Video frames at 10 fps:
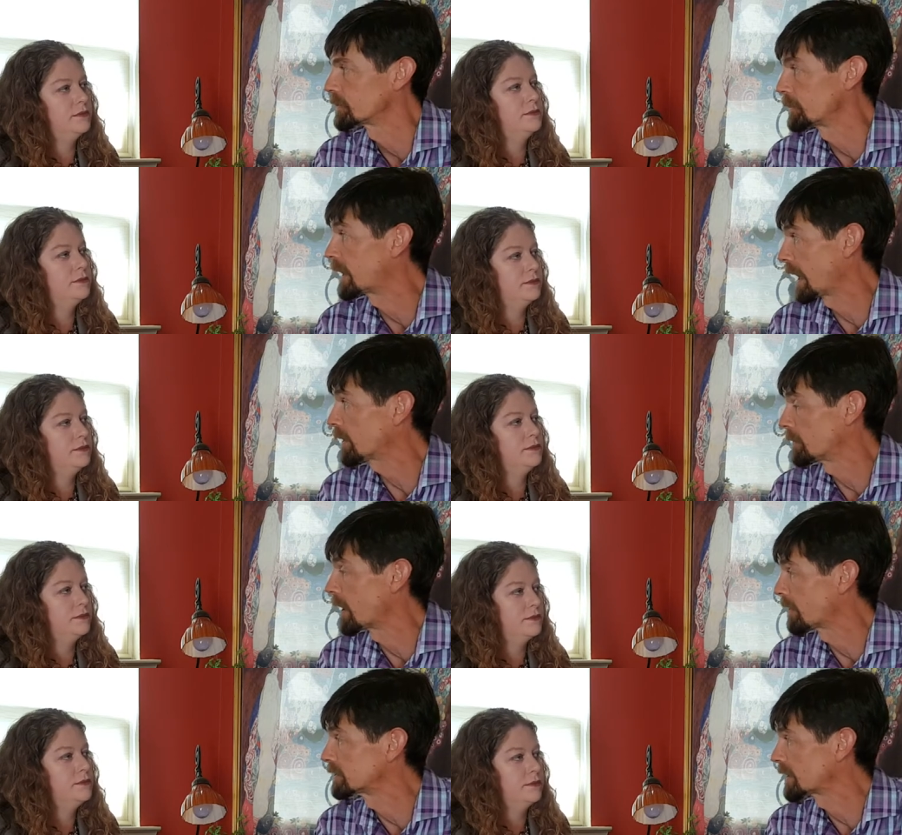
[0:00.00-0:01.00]
Speaker 1: so we can come
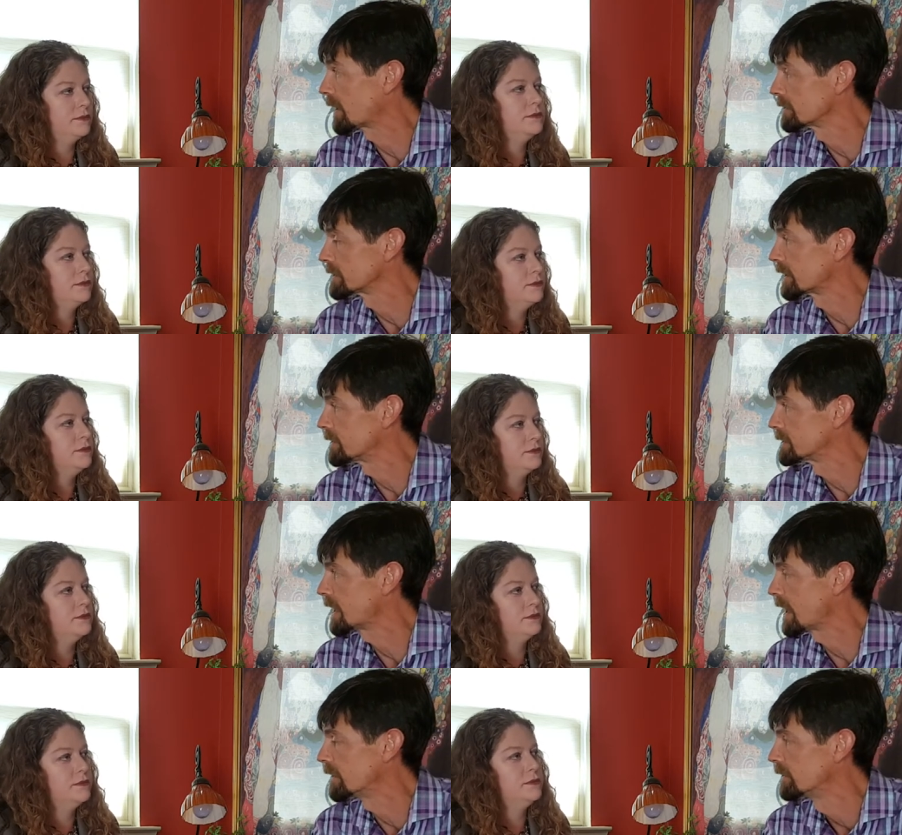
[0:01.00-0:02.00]
out of the shadows, like you
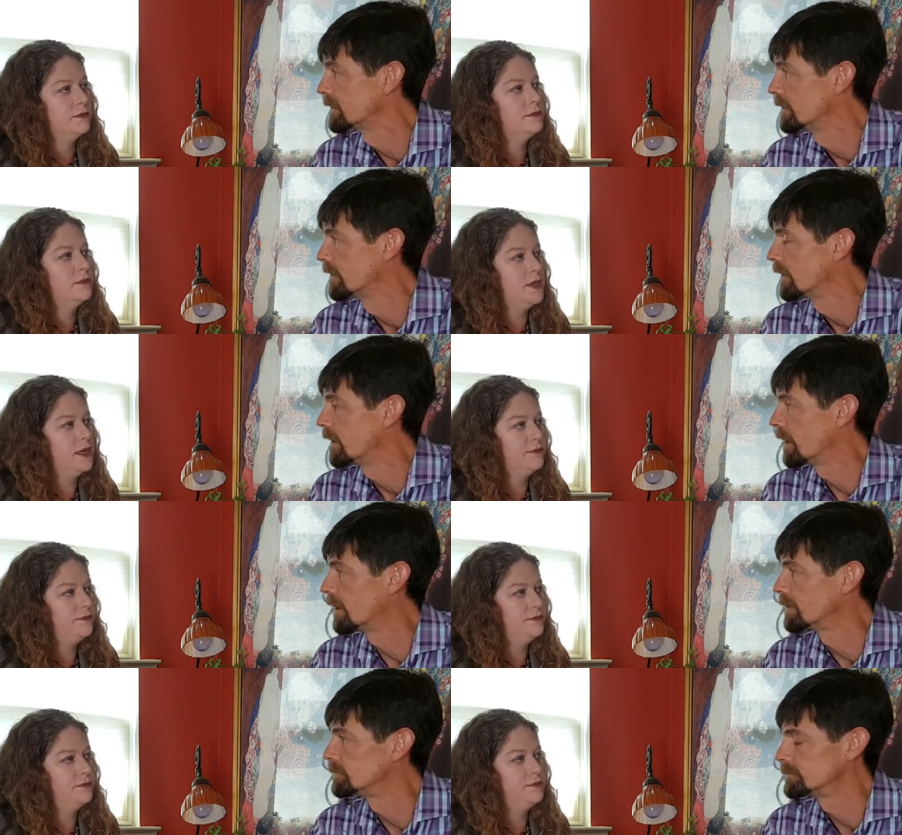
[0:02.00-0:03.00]
said.
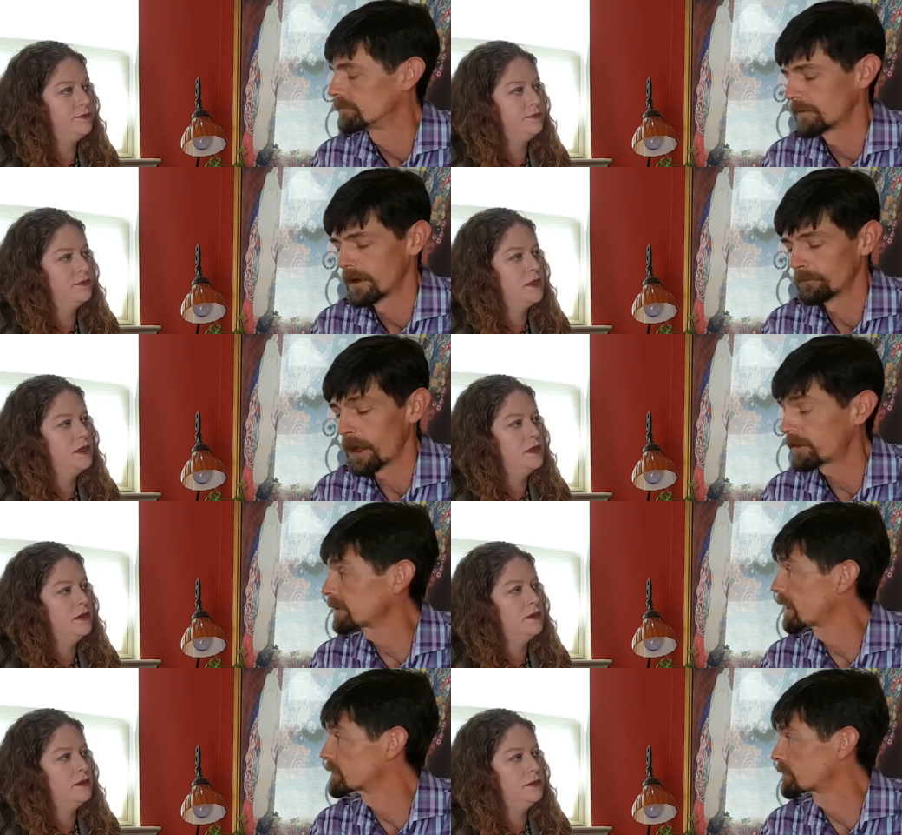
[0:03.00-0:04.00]
Yeah. Well, I think
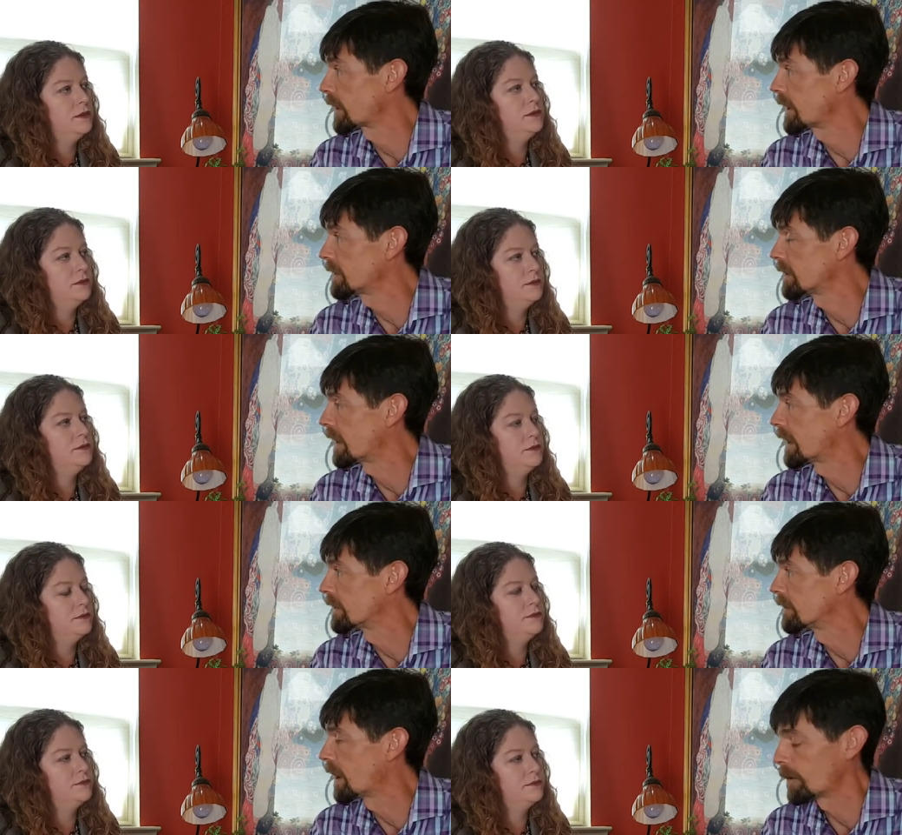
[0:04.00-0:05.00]
that's great.
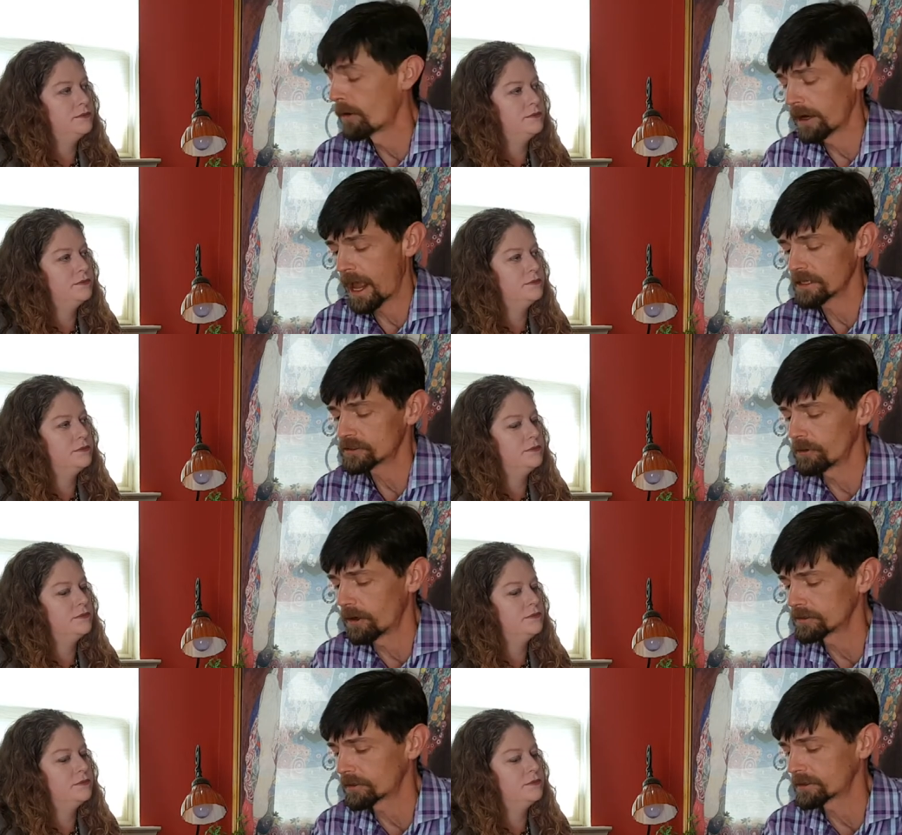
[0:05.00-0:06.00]
And I wanted to ask you
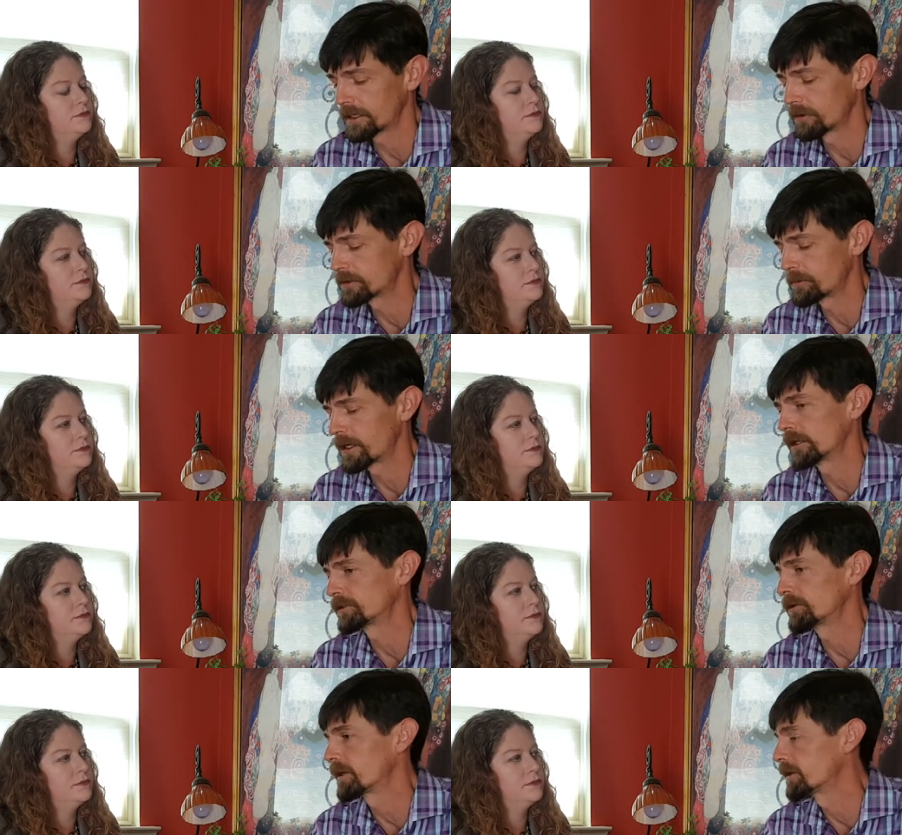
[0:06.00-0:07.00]
also, because I know it's a big
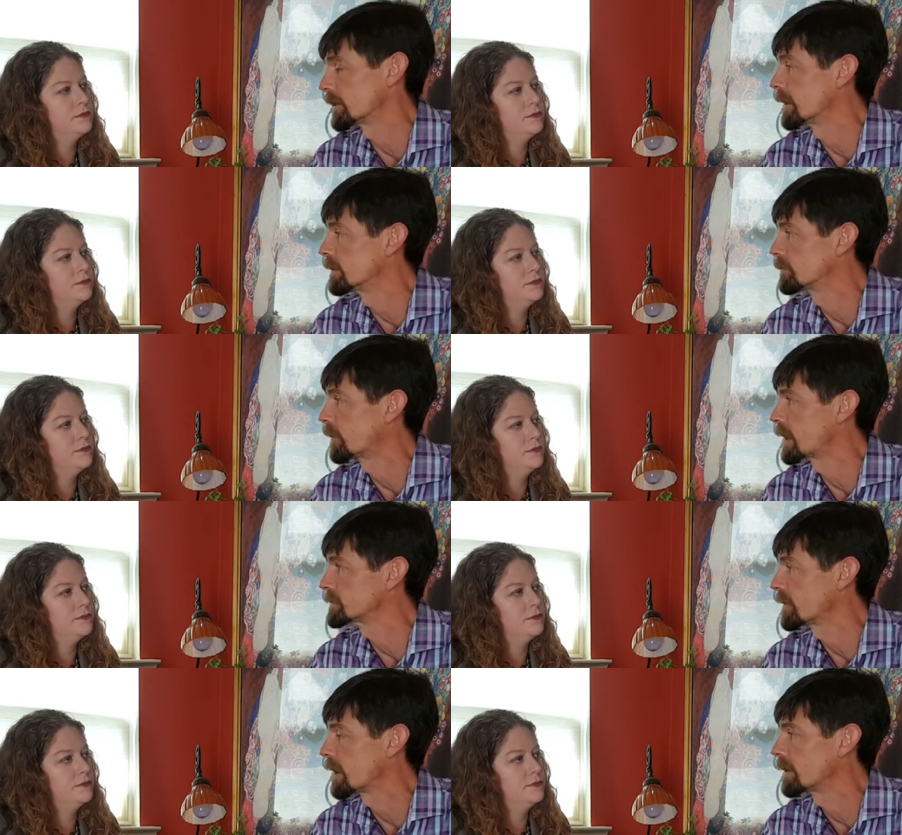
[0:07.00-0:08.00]
issue here in Grass
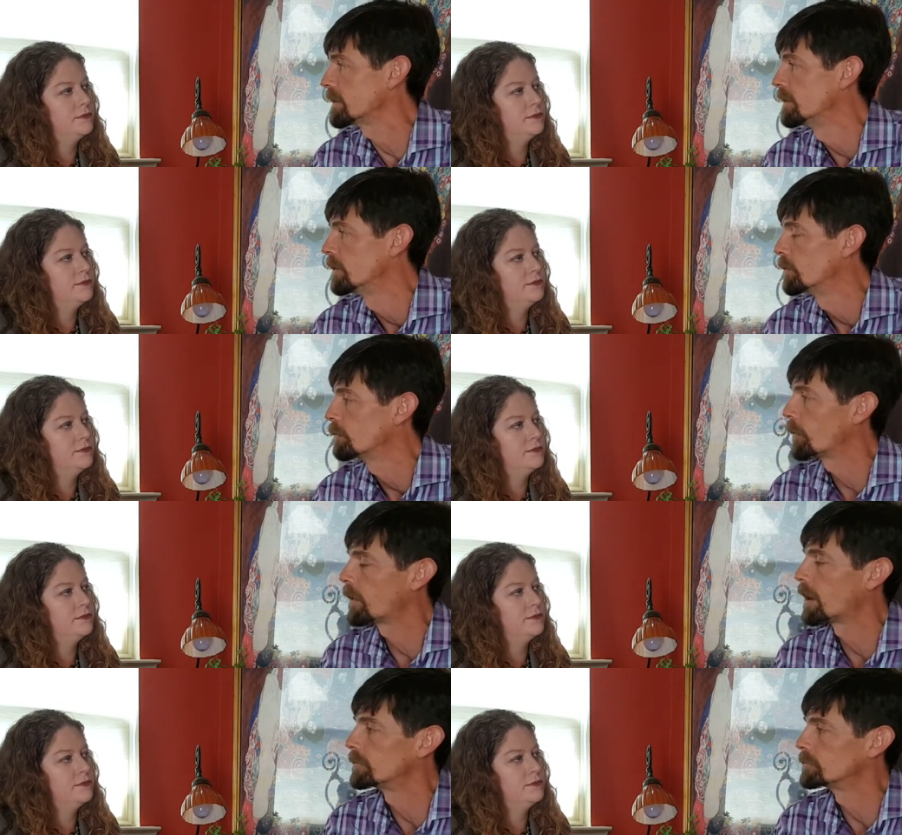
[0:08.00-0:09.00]
Valley,
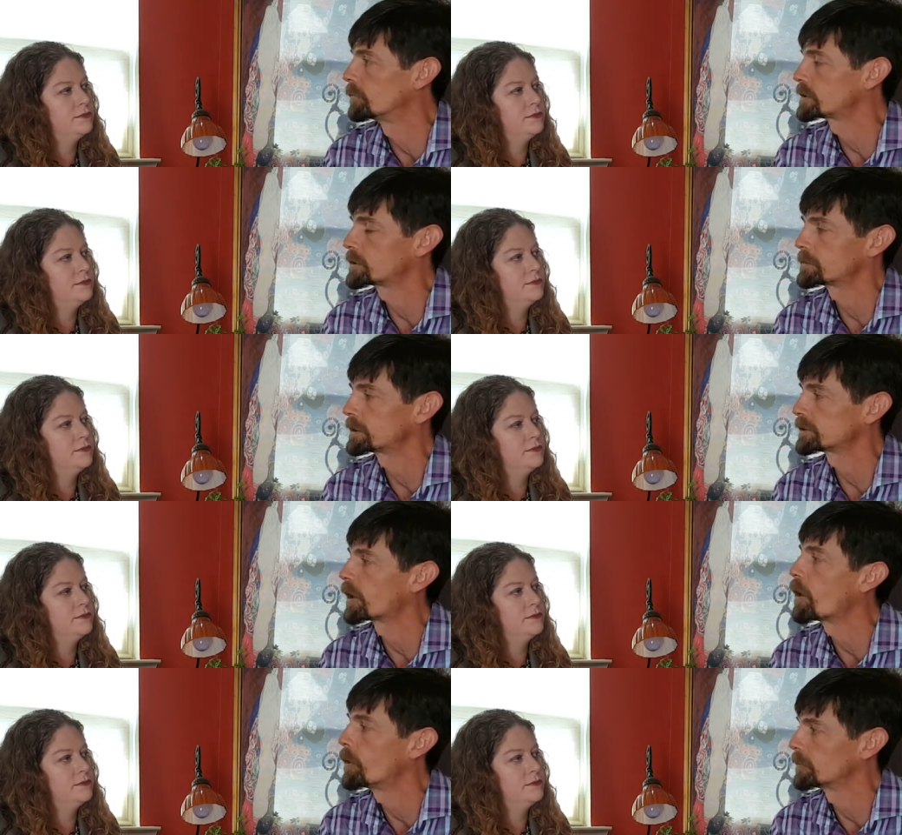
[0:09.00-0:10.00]
what's your position on
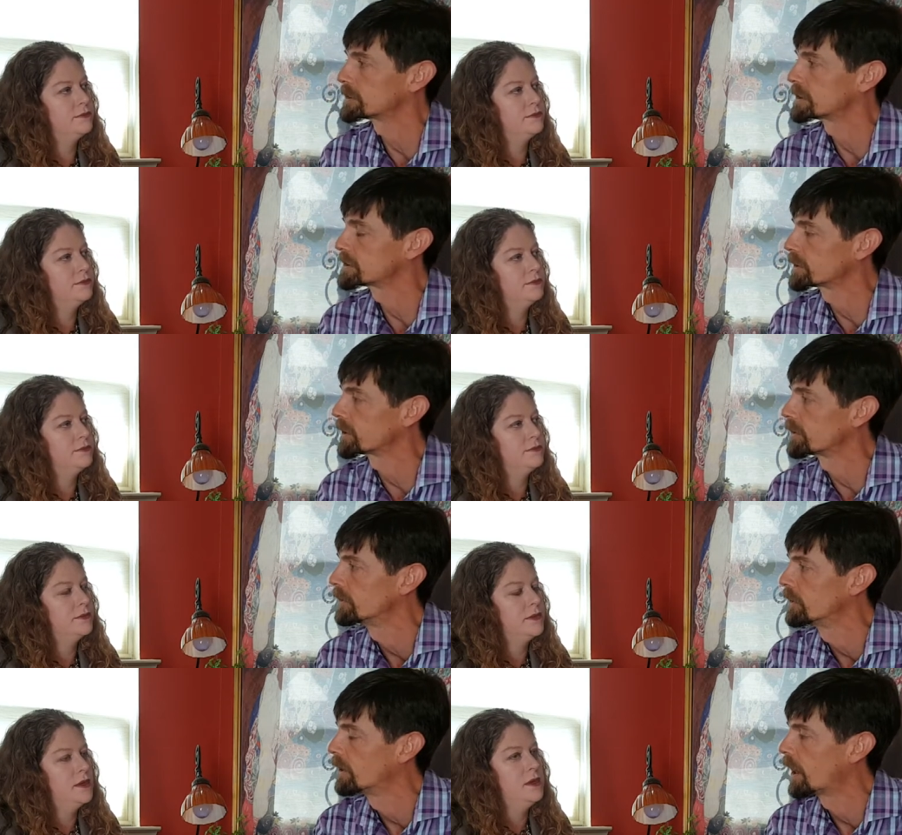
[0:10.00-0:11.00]
homelessness here?
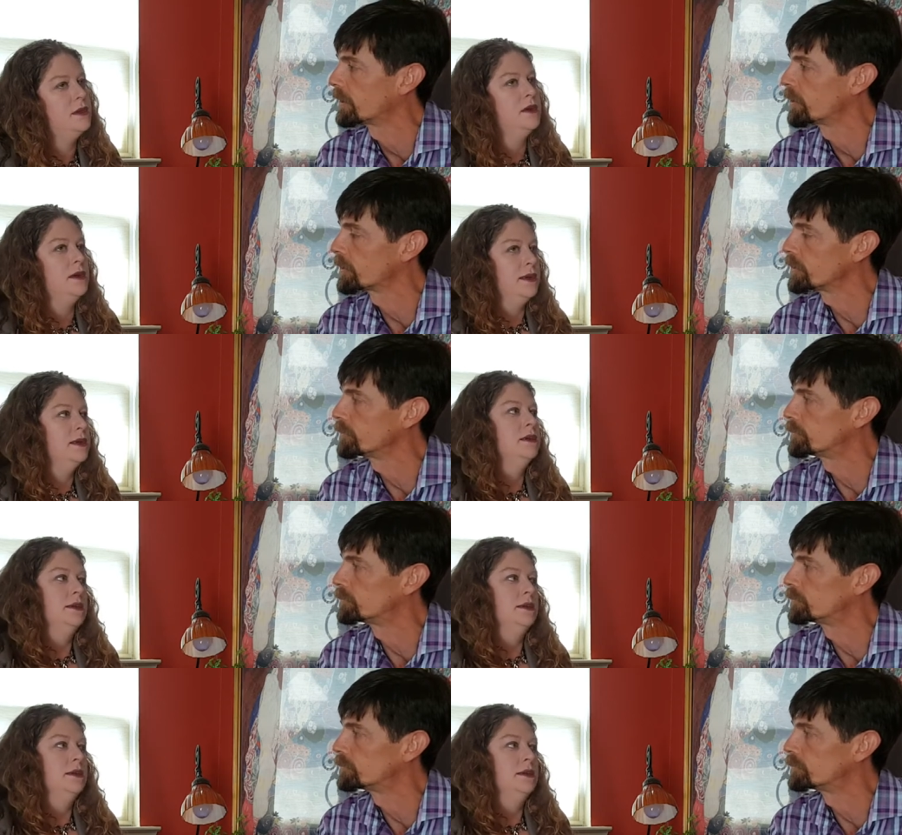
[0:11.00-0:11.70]
I know that you've